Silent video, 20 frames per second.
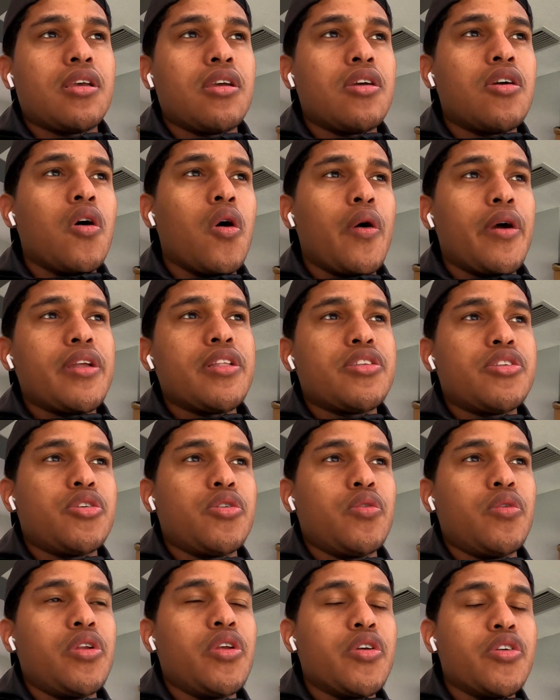going
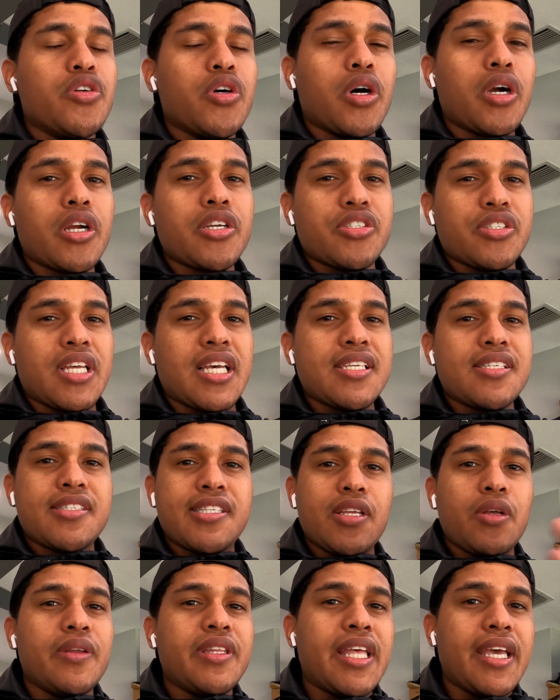to New York, so that's
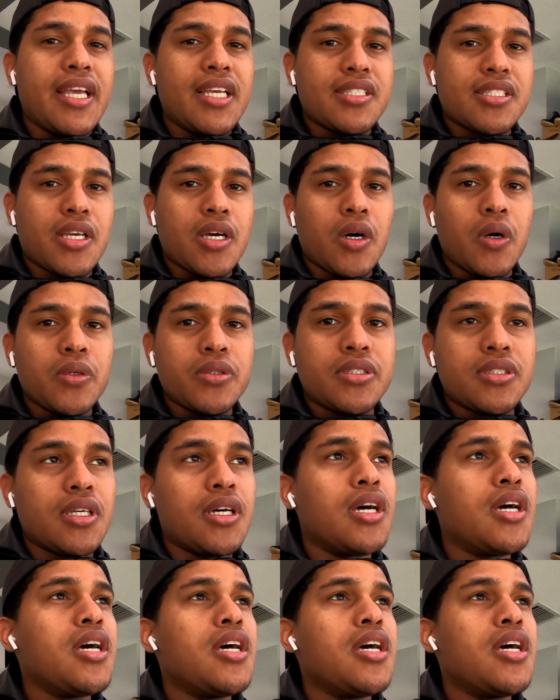still in the East Coast.